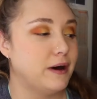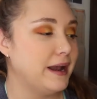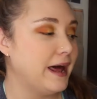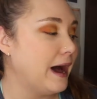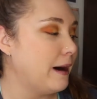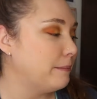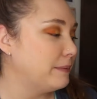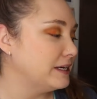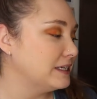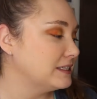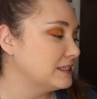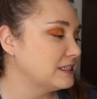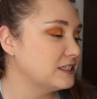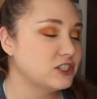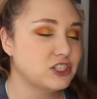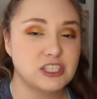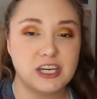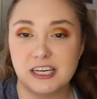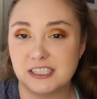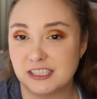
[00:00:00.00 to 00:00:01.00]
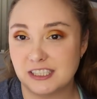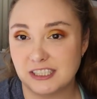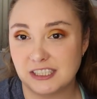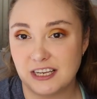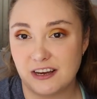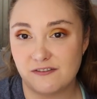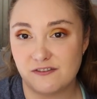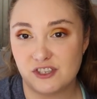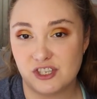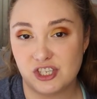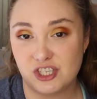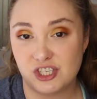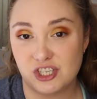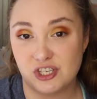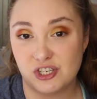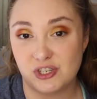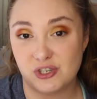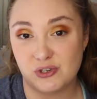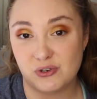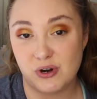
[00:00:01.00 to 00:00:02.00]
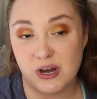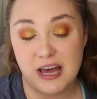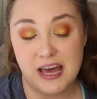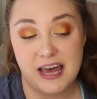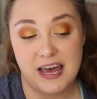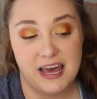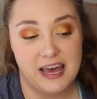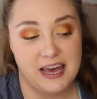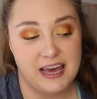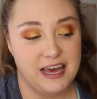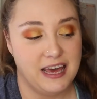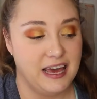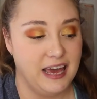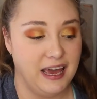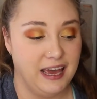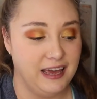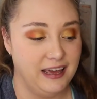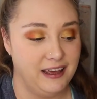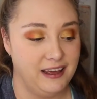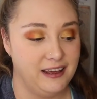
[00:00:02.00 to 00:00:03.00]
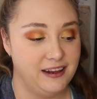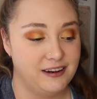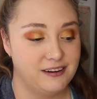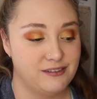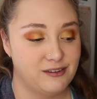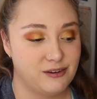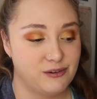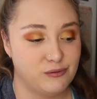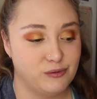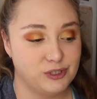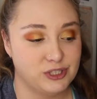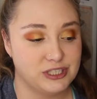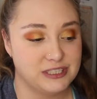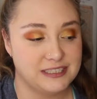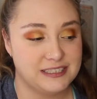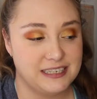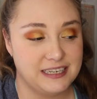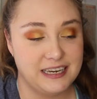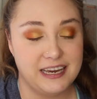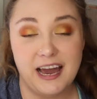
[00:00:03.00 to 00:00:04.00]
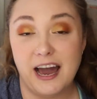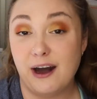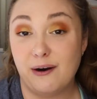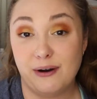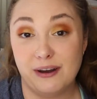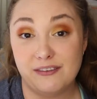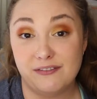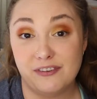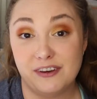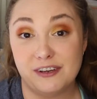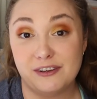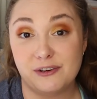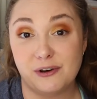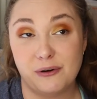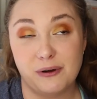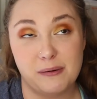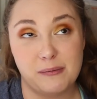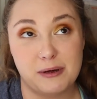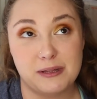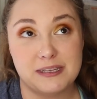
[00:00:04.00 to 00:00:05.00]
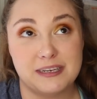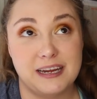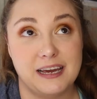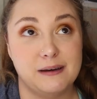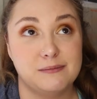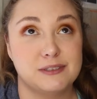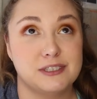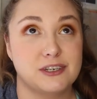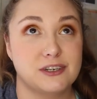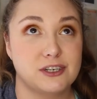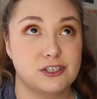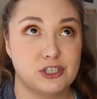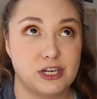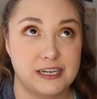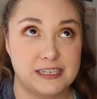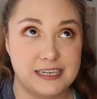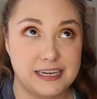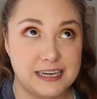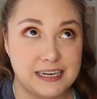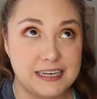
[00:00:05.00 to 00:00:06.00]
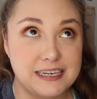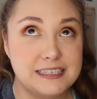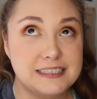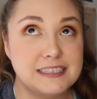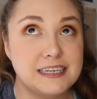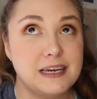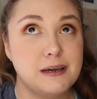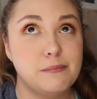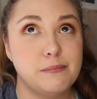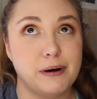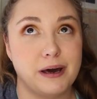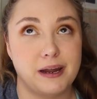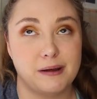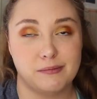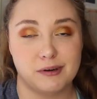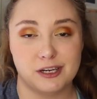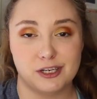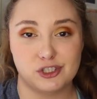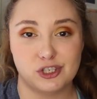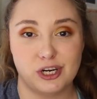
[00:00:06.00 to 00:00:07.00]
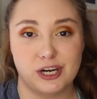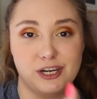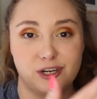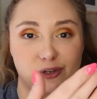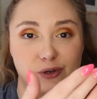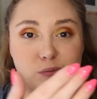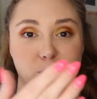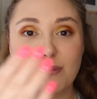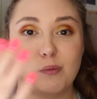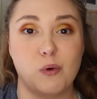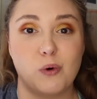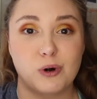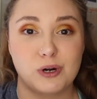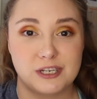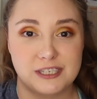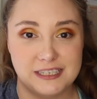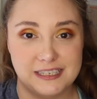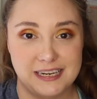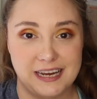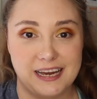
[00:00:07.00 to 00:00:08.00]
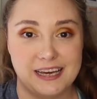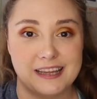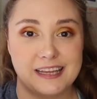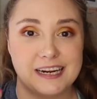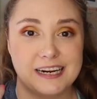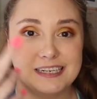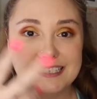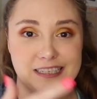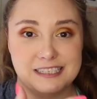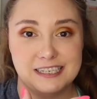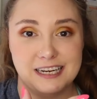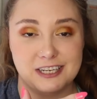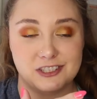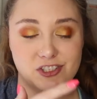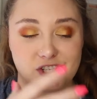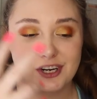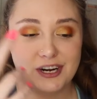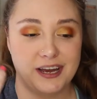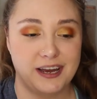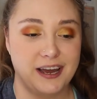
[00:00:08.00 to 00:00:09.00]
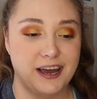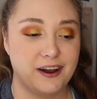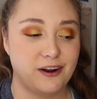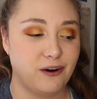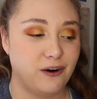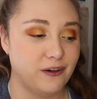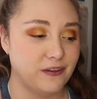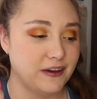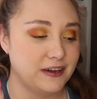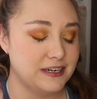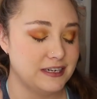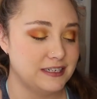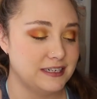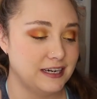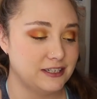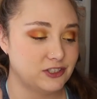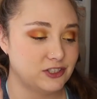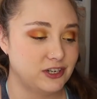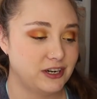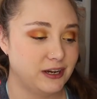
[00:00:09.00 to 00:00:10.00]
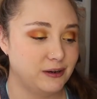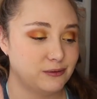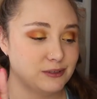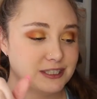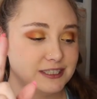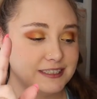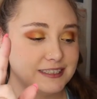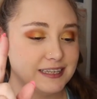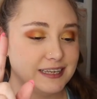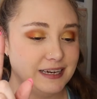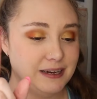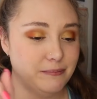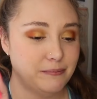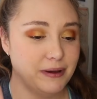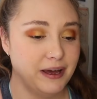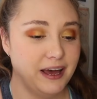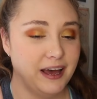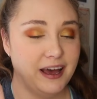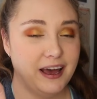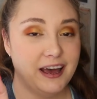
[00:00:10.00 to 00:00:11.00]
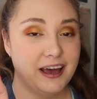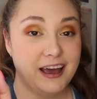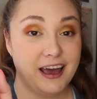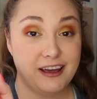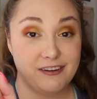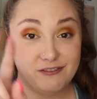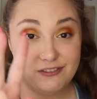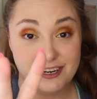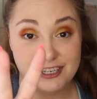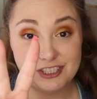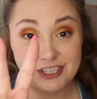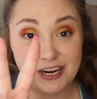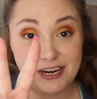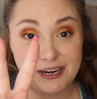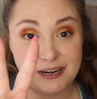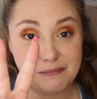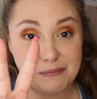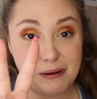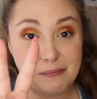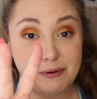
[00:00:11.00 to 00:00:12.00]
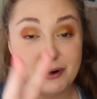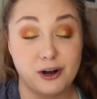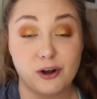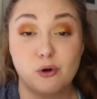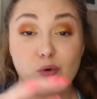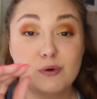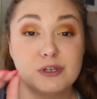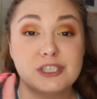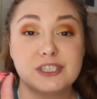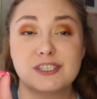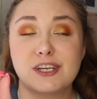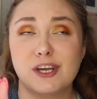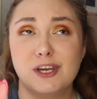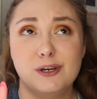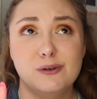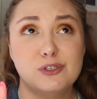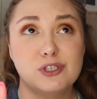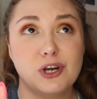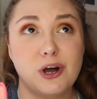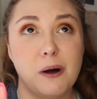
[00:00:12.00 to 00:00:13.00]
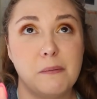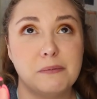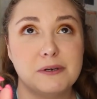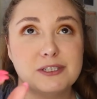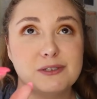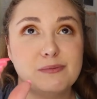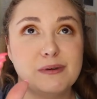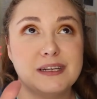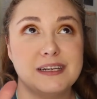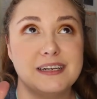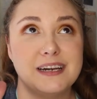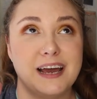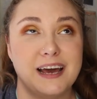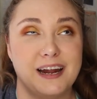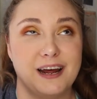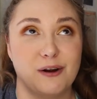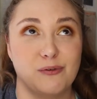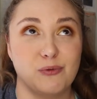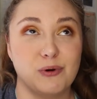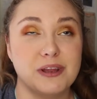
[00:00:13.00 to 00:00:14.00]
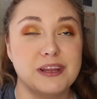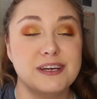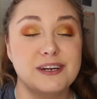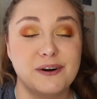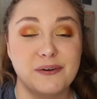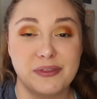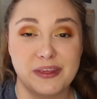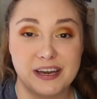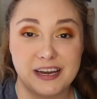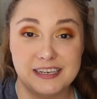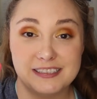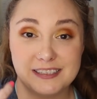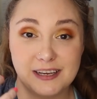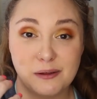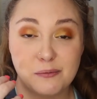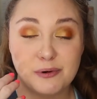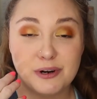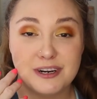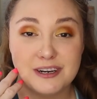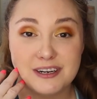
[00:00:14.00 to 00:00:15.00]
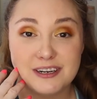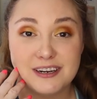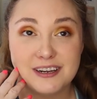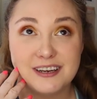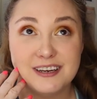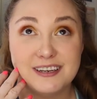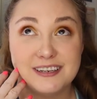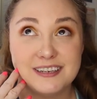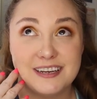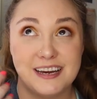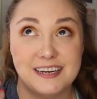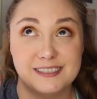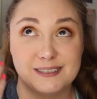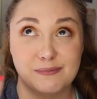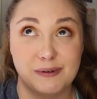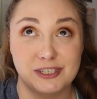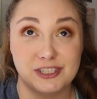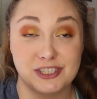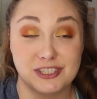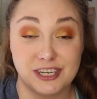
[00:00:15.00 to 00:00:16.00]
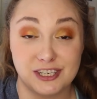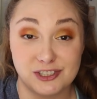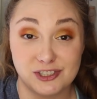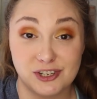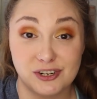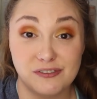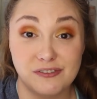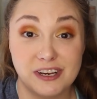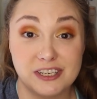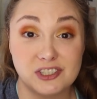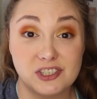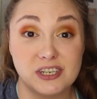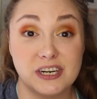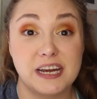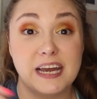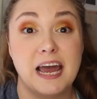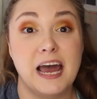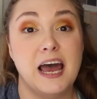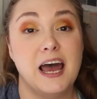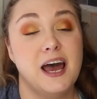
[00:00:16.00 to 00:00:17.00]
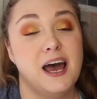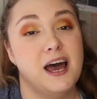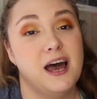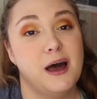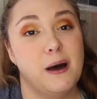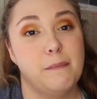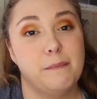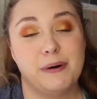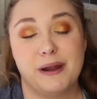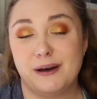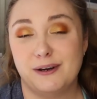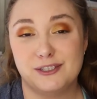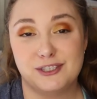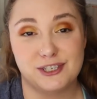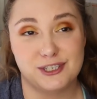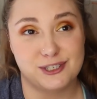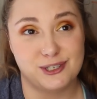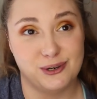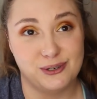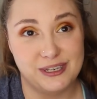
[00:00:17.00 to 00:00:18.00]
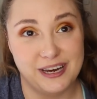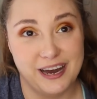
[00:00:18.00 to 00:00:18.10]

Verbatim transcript: what happens. There's lots of stuff to do, and we'll just see how I feel going about the day. I'm still gonna try to take it easy, but I'm gonna try to do more today than I did yesterday. And all I did yesterday was sleep and finish editing my book, which is a huge accomplishment, and I really don't think I celebrated it as much as I should have yesterday, but I was just so